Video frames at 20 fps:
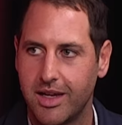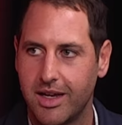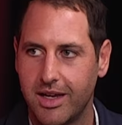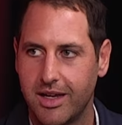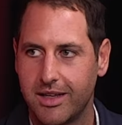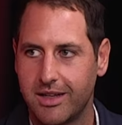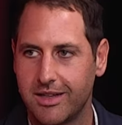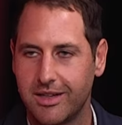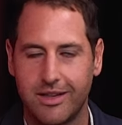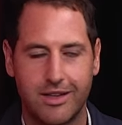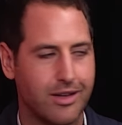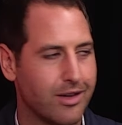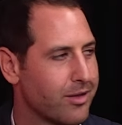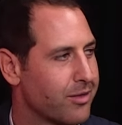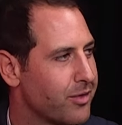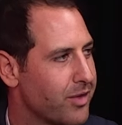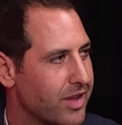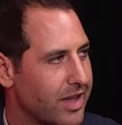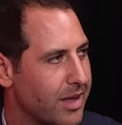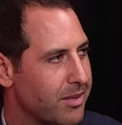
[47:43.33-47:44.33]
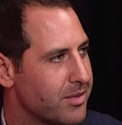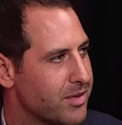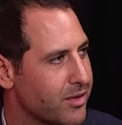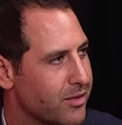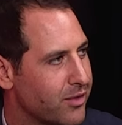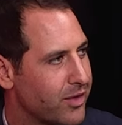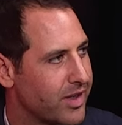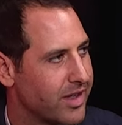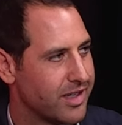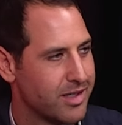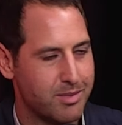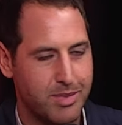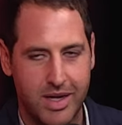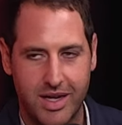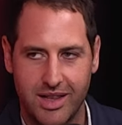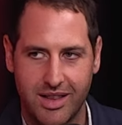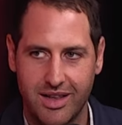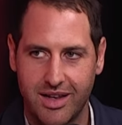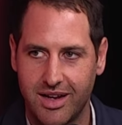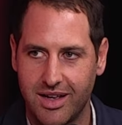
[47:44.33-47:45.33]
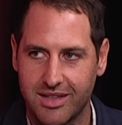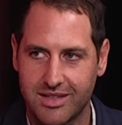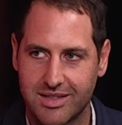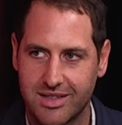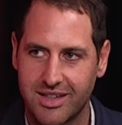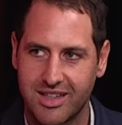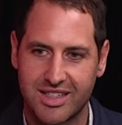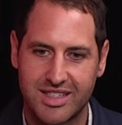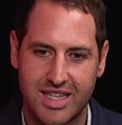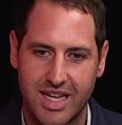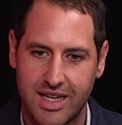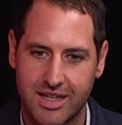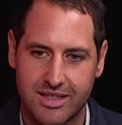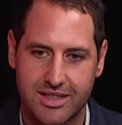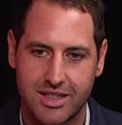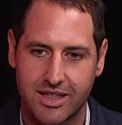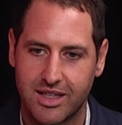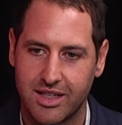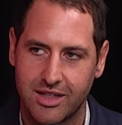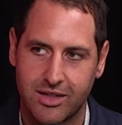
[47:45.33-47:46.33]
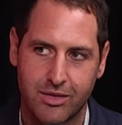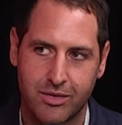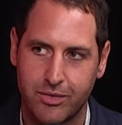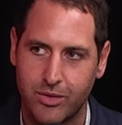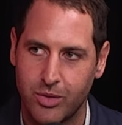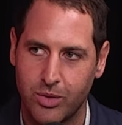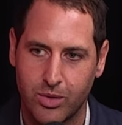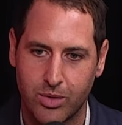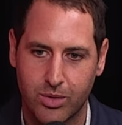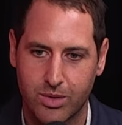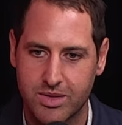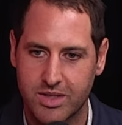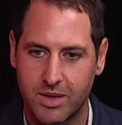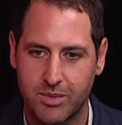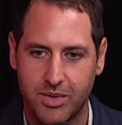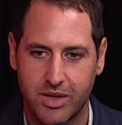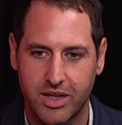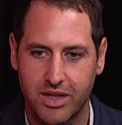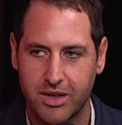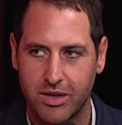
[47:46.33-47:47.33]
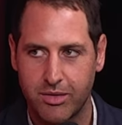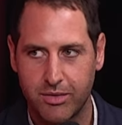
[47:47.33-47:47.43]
And, you know, for them to finish better than us and the text to kick a four or something and